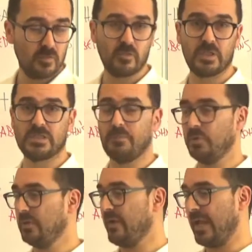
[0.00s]
For
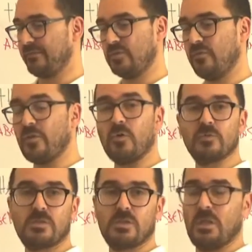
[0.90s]
example, if I have 2
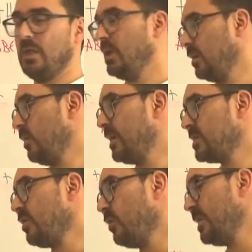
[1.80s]
phones and one
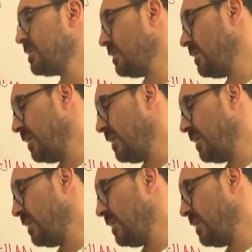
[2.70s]
is always